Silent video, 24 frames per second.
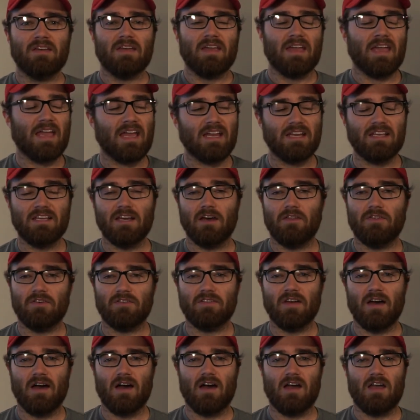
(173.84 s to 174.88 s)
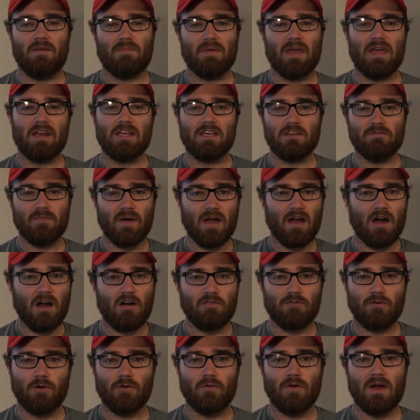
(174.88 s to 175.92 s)
Any other time, any of my
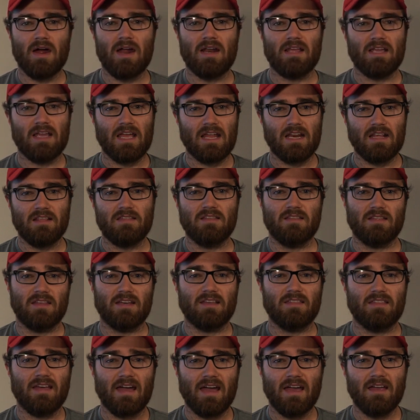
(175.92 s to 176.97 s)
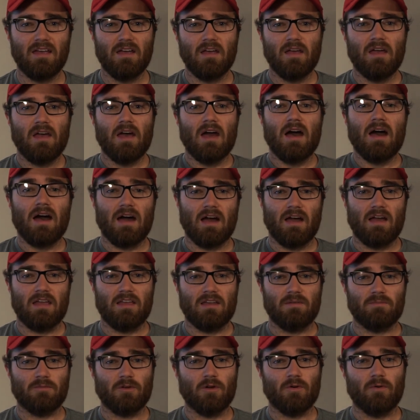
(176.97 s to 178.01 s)
off-road riding, anything like that, I
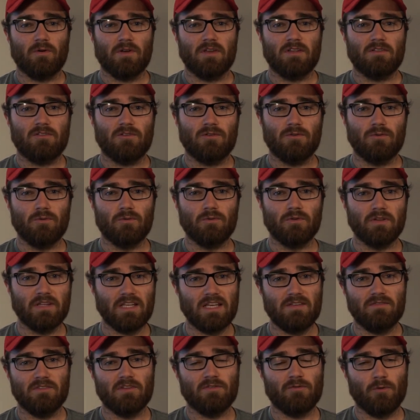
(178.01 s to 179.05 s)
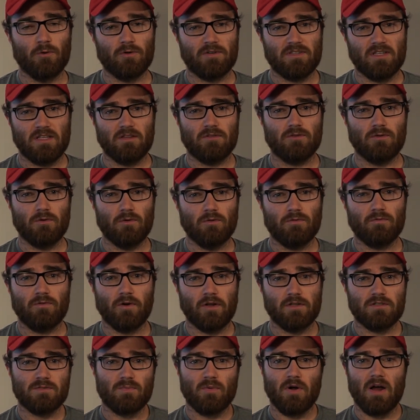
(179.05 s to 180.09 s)
am going to leave the 14-tooth
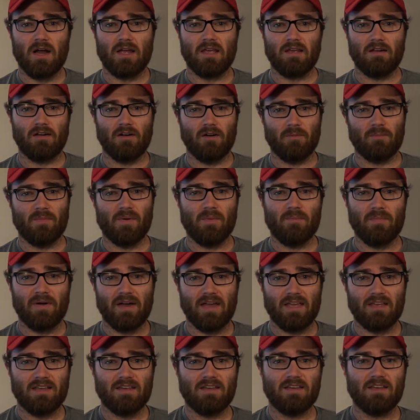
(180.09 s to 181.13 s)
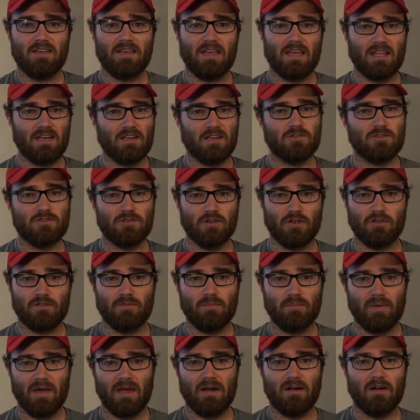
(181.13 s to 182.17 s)
front sprocket on my bike. It
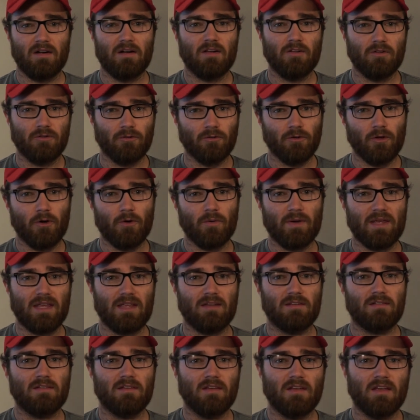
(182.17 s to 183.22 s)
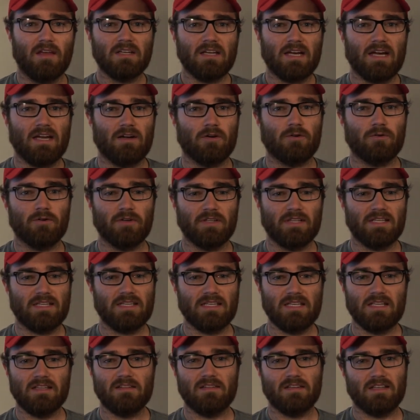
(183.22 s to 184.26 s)
just better, low end. I don't really
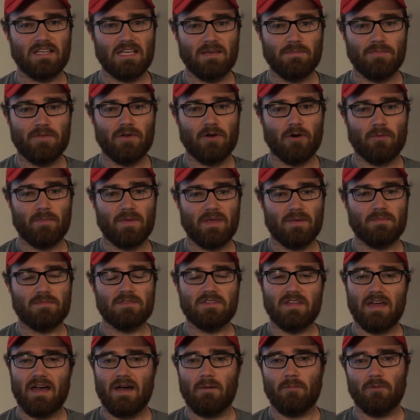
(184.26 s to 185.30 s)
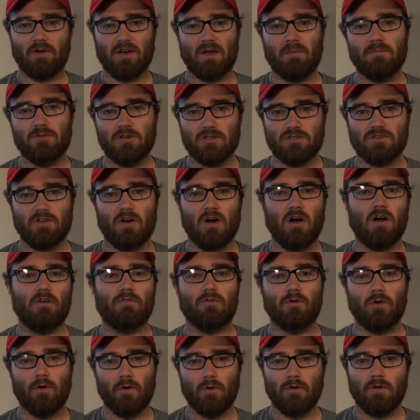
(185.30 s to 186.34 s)
need to keep the RPMs down when I'm just
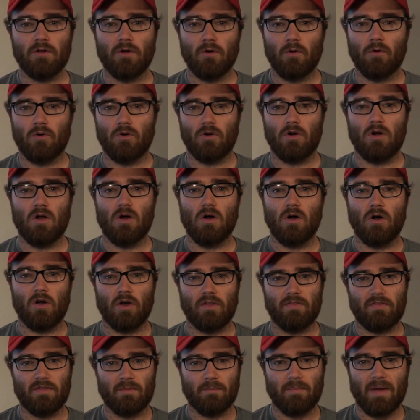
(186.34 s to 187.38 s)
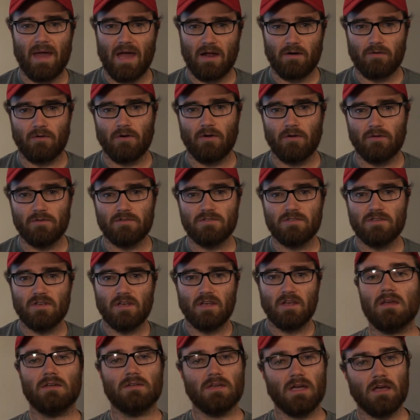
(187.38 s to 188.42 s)
off-road or on the back roads.
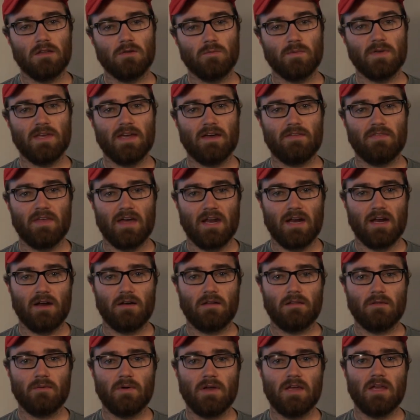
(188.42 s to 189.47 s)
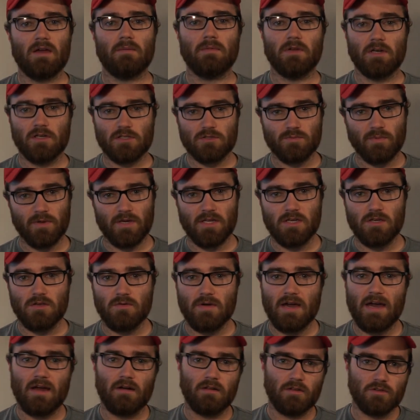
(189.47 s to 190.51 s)
Now that we got that out of the way, I'm going to explain to you
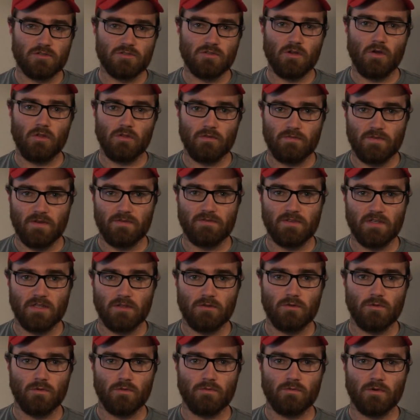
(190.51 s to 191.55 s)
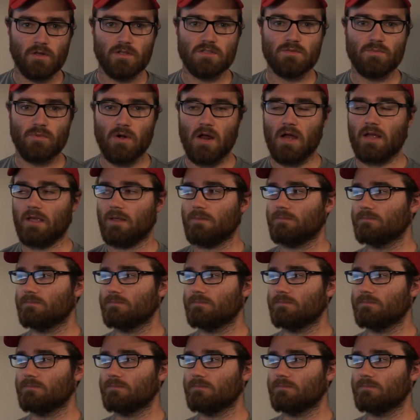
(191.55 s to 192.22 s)
how to install the 15-tooth front sprocket.